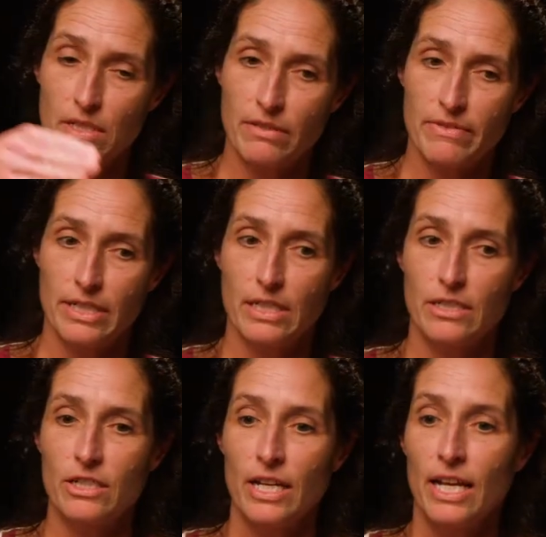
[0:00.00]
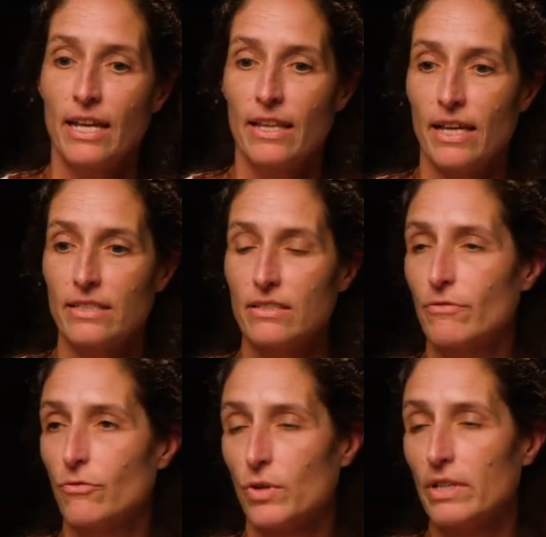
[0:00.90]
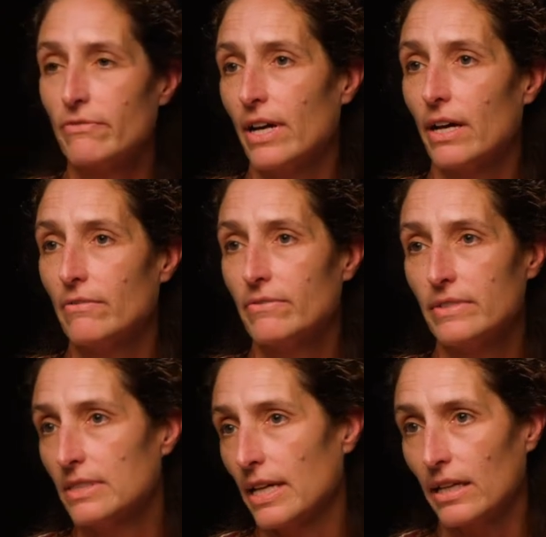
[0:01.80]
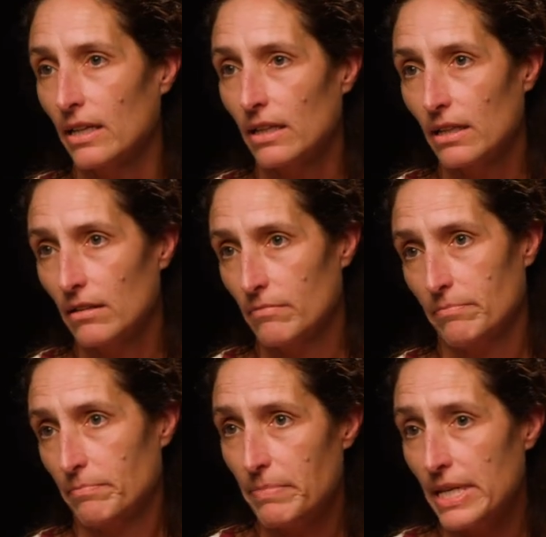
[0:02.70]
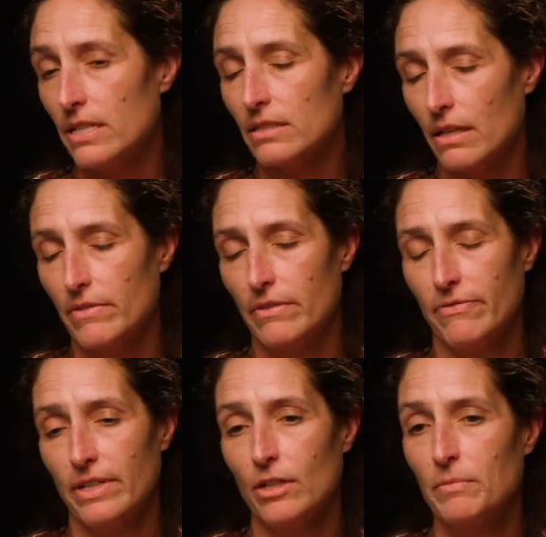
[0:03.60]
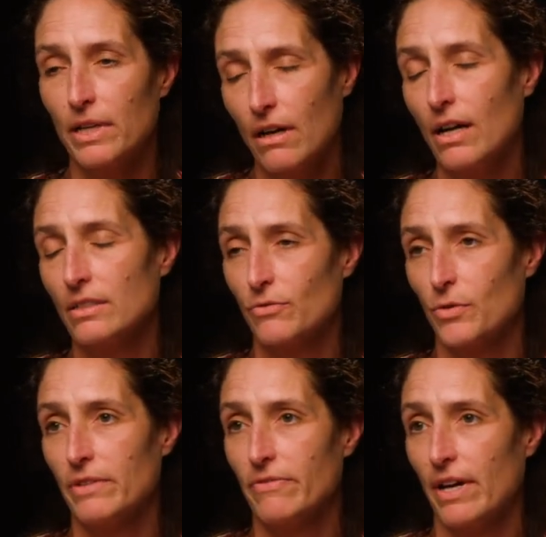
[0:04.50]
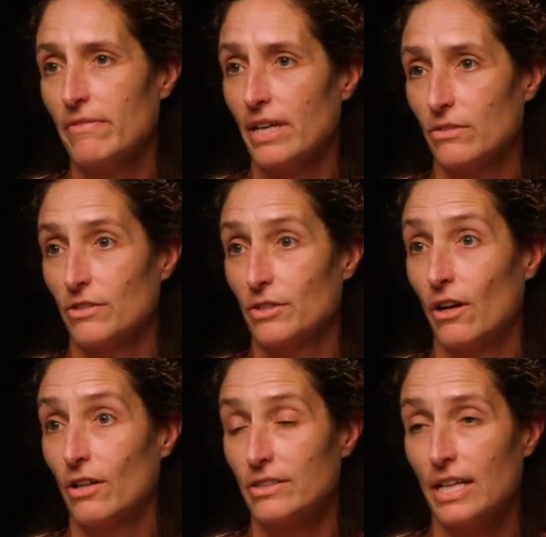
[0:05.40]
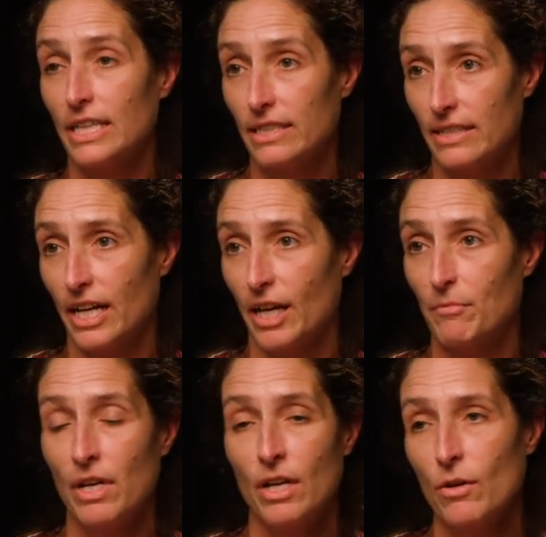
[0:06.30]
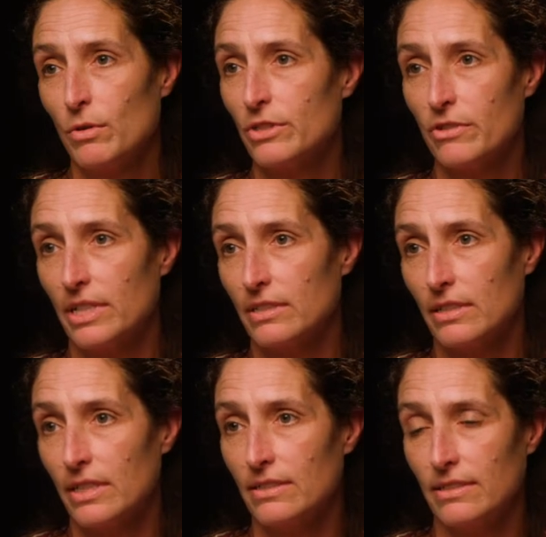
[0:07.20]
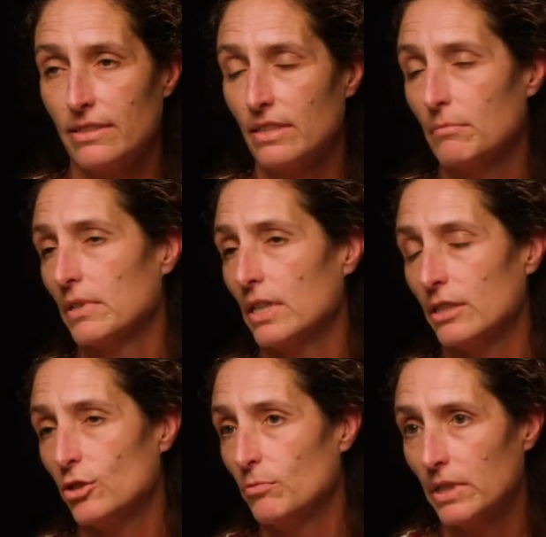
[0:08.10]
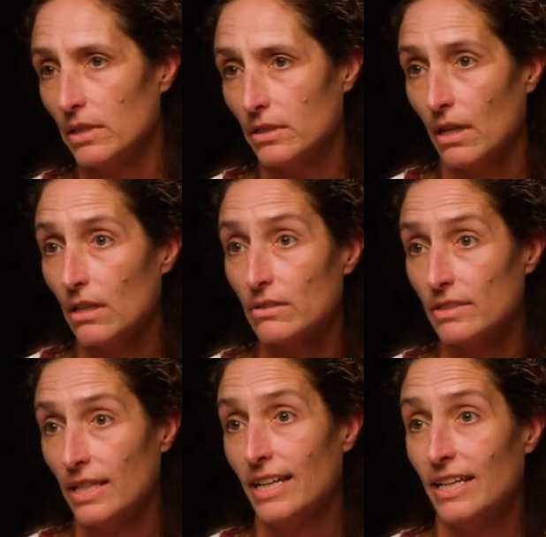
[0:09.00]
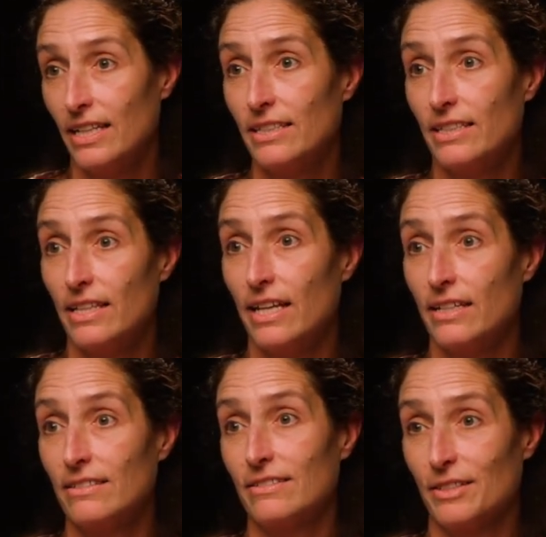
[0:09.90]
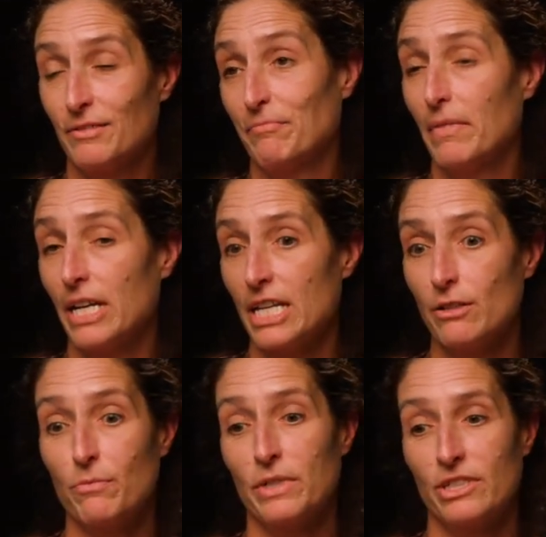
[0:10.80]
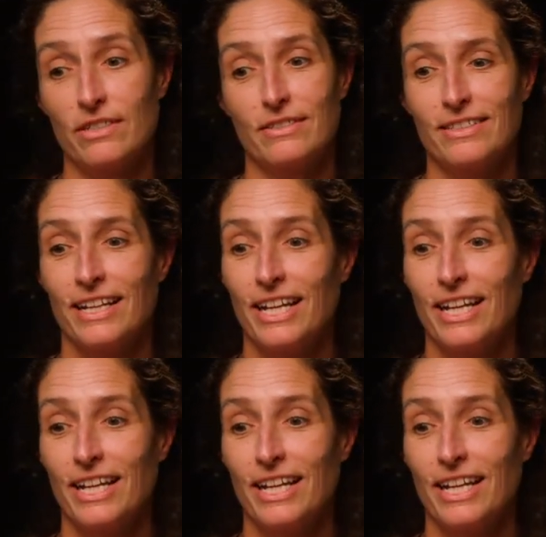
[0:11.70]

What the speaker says: the village, that's a 45-second piece of the film that cost $45,000 at the time, which translates into something like $2 million in today's money, which is,